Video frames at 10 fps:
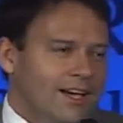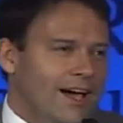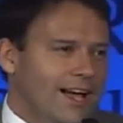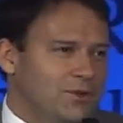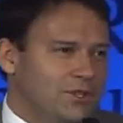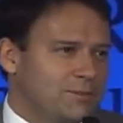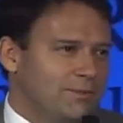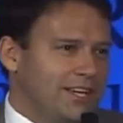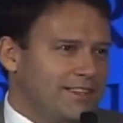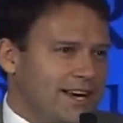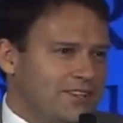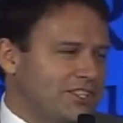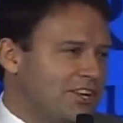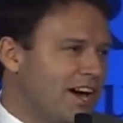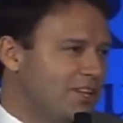How do you explain that
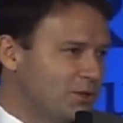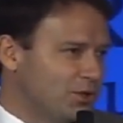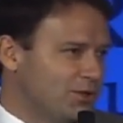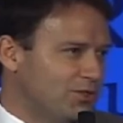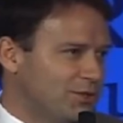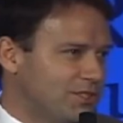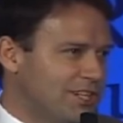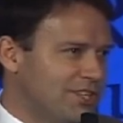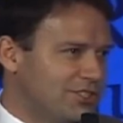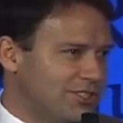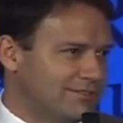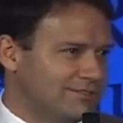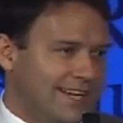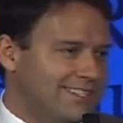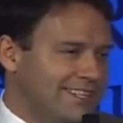as a nine-year-old to a teacher?
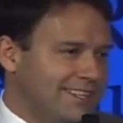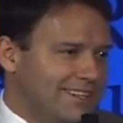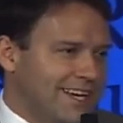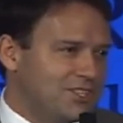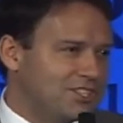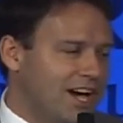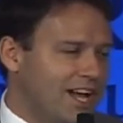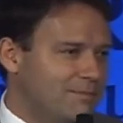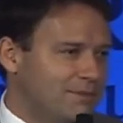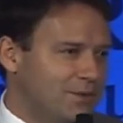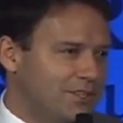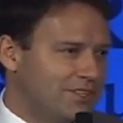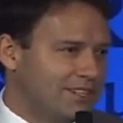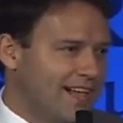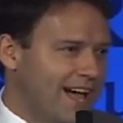I didn't. I just got up and went
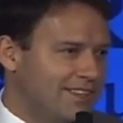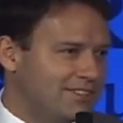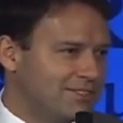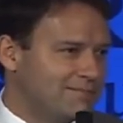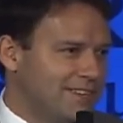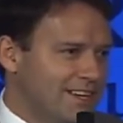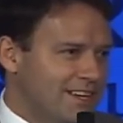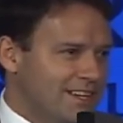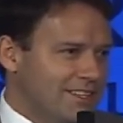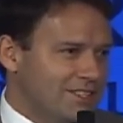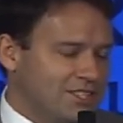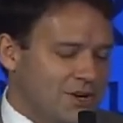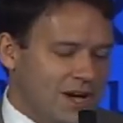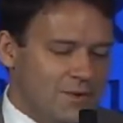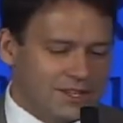to the class.
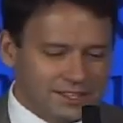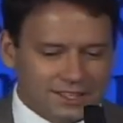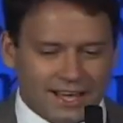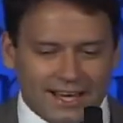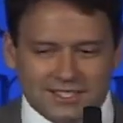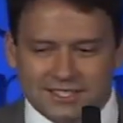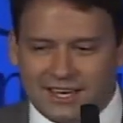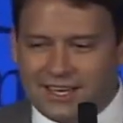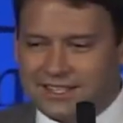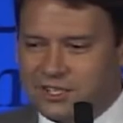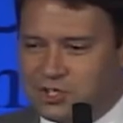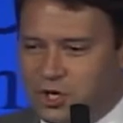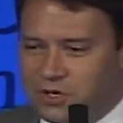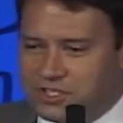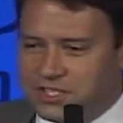So I went to the class, and he
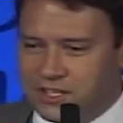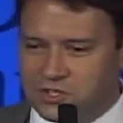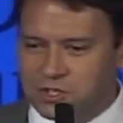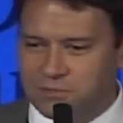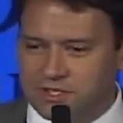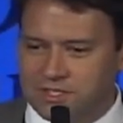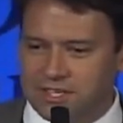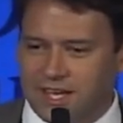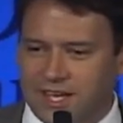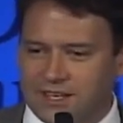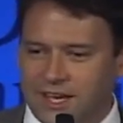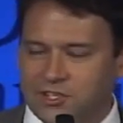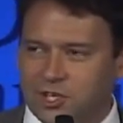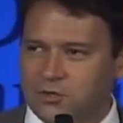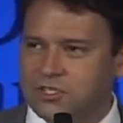showed us the instruments, and
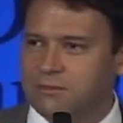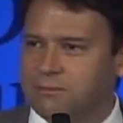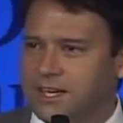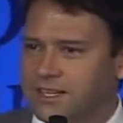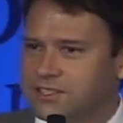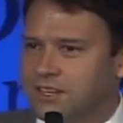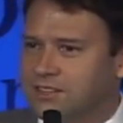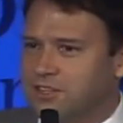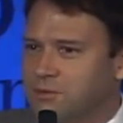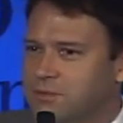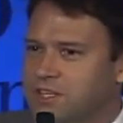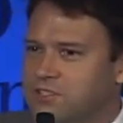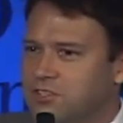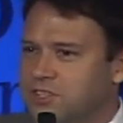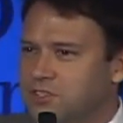I chose the bass. I thought the
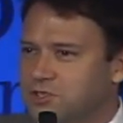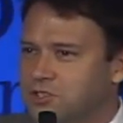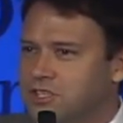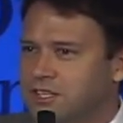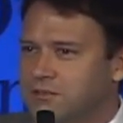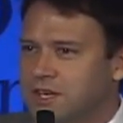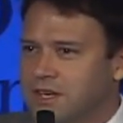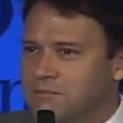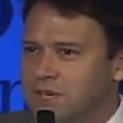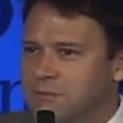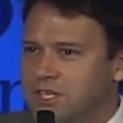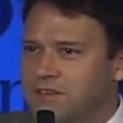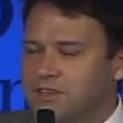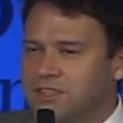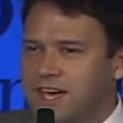bass looked interesting, and maybe
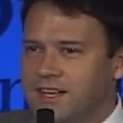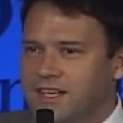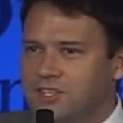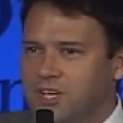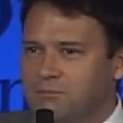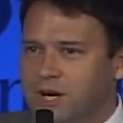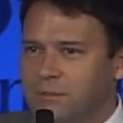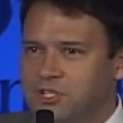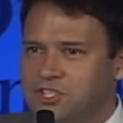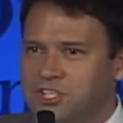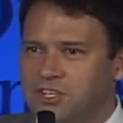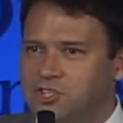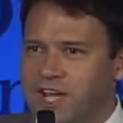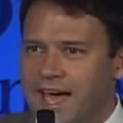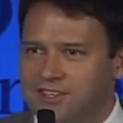even at that age, I'd probably seen a
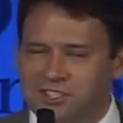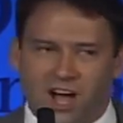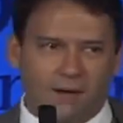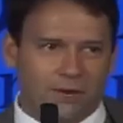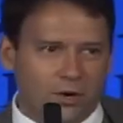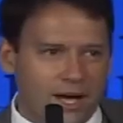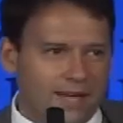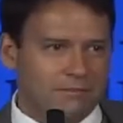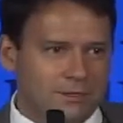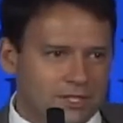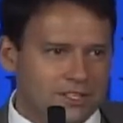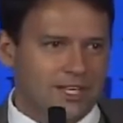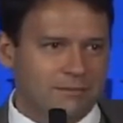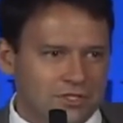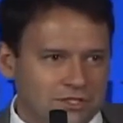jazz combo. I had maybe an
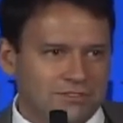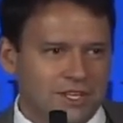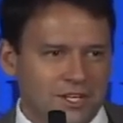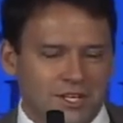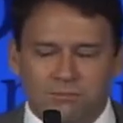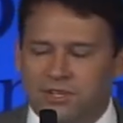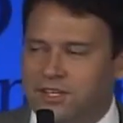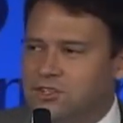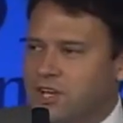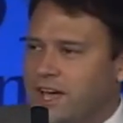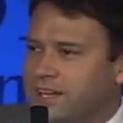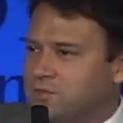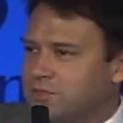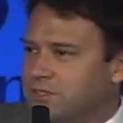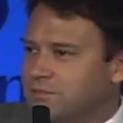image of playing
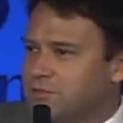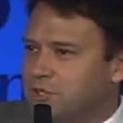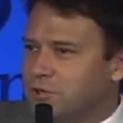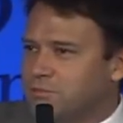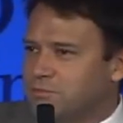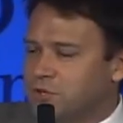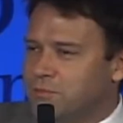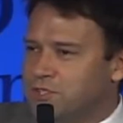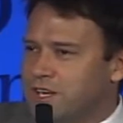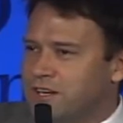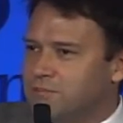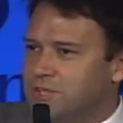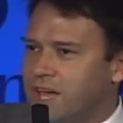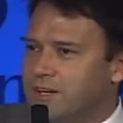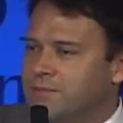jazz with a, you know, drum set and a
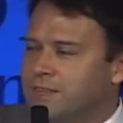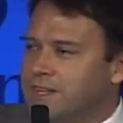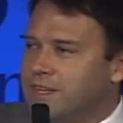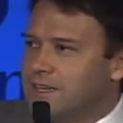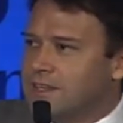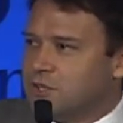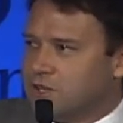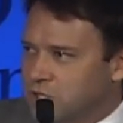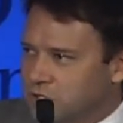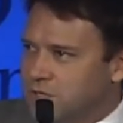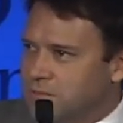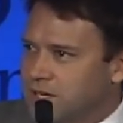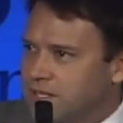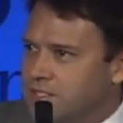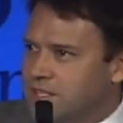piano. So I chose the
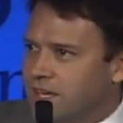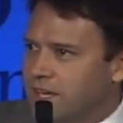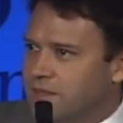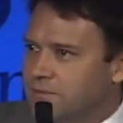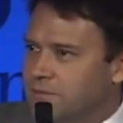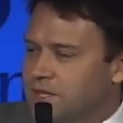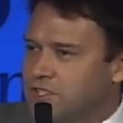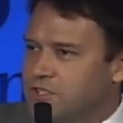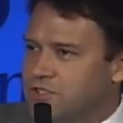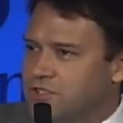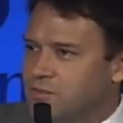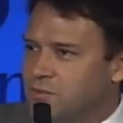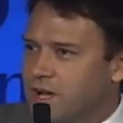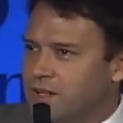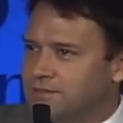bass, and my teacher said,
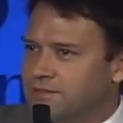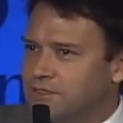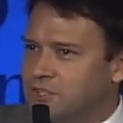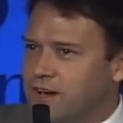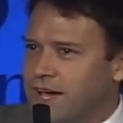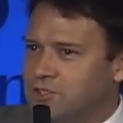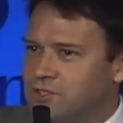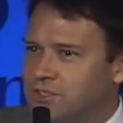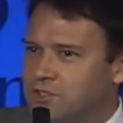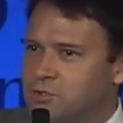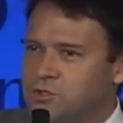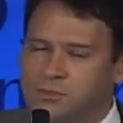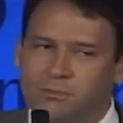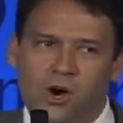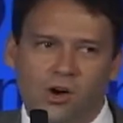"Well, you're actually too
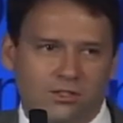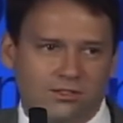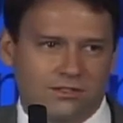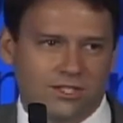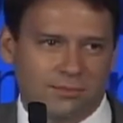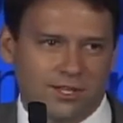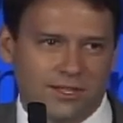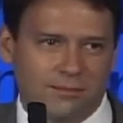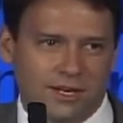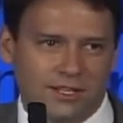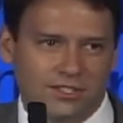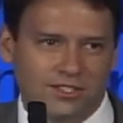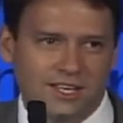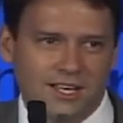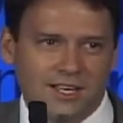small to play the
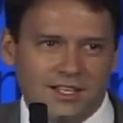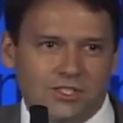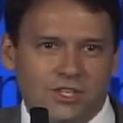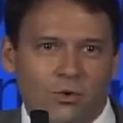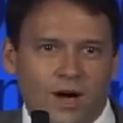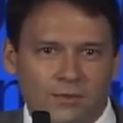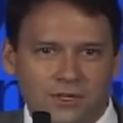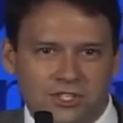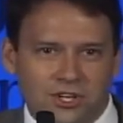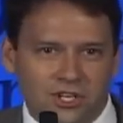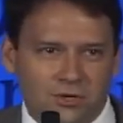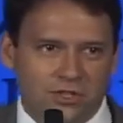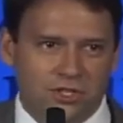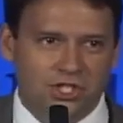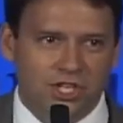bass. So why don't we start you on the